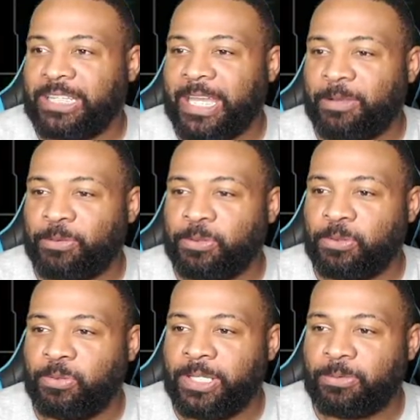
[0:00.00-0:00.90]
that real
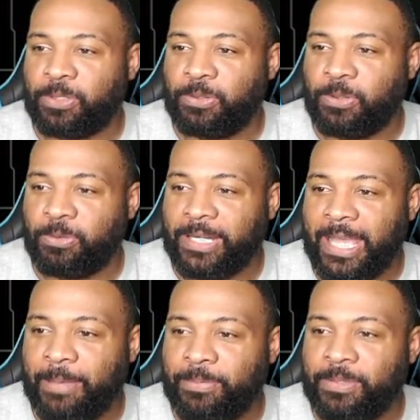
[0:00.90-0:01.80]
quick, record what
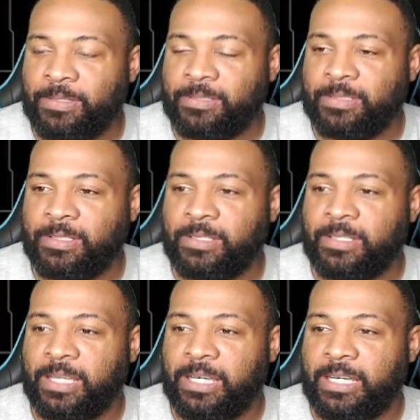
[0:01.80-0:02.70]
happened.
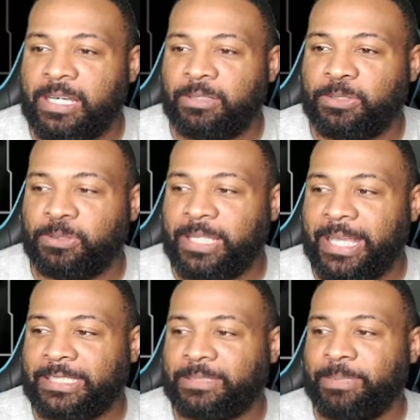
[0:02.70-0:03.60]
We'll do
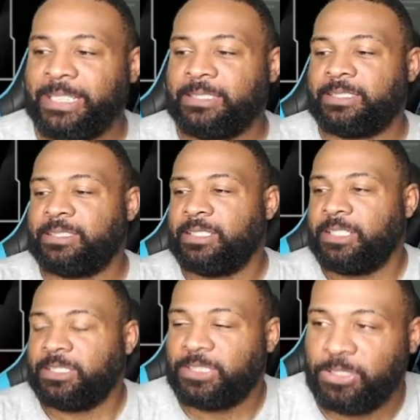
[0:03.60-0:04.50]
last minute.
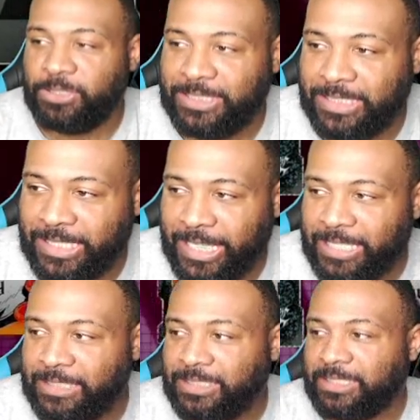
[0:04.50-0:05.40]
So just in
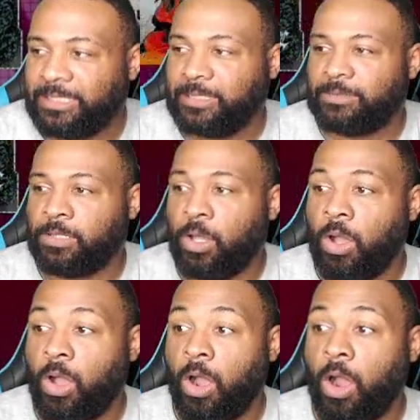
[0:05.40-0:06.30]
case.
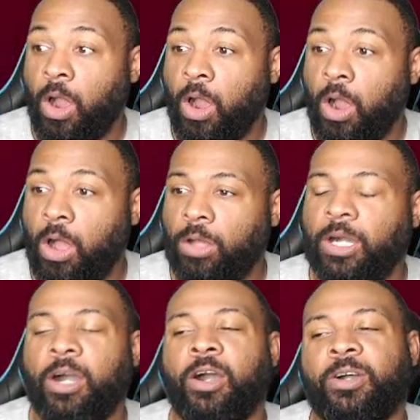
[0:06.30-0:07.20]

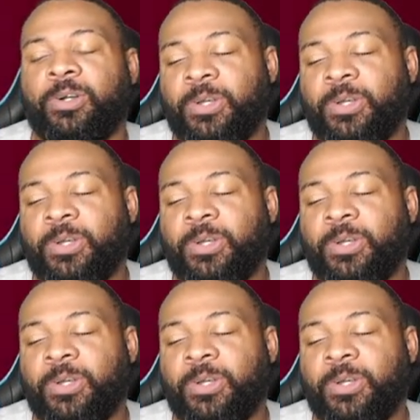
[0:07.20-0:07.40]
Oh,